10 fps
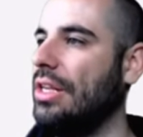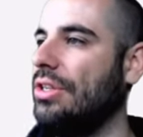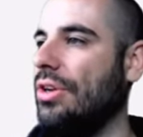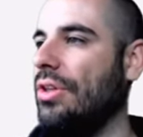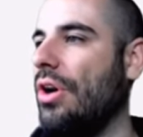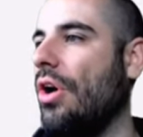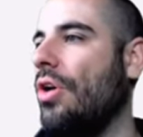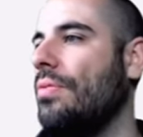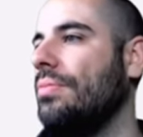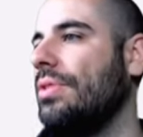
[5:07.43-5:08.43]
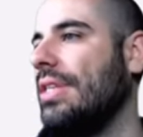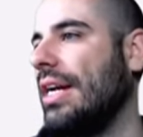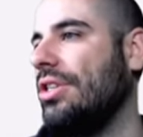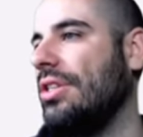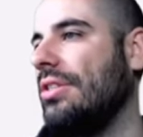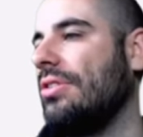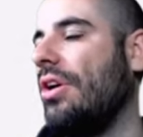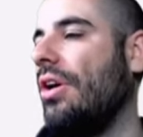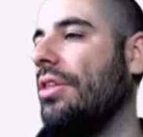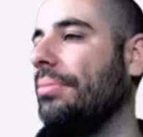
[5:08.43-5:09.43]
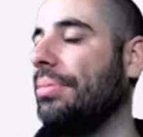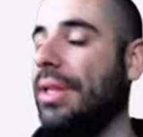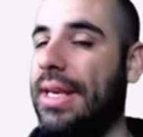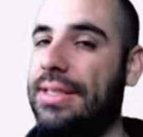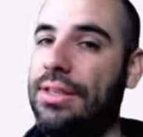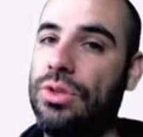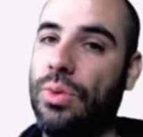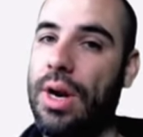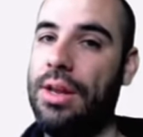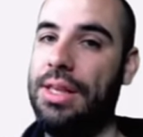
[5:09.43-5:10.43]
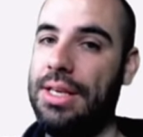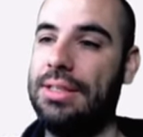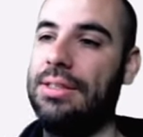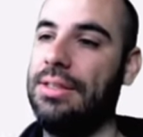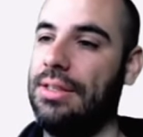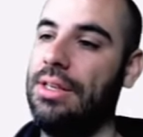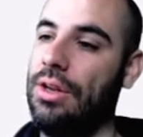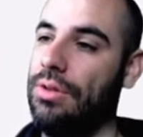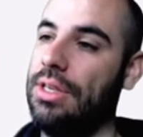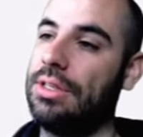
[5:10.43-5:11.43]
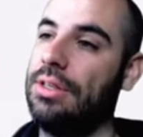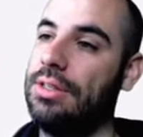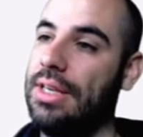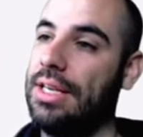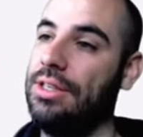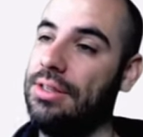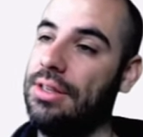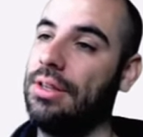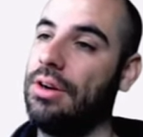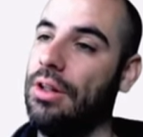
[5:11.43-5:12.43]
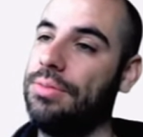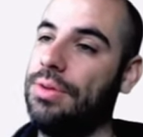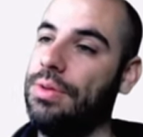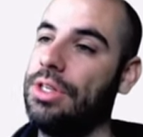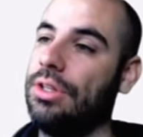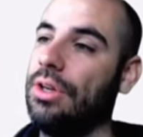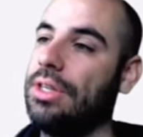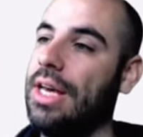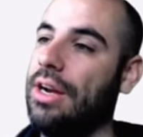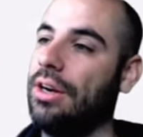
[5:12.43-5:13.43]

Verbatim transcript: So the home sections are the places where these you know, these sections and the columns that we just looked at are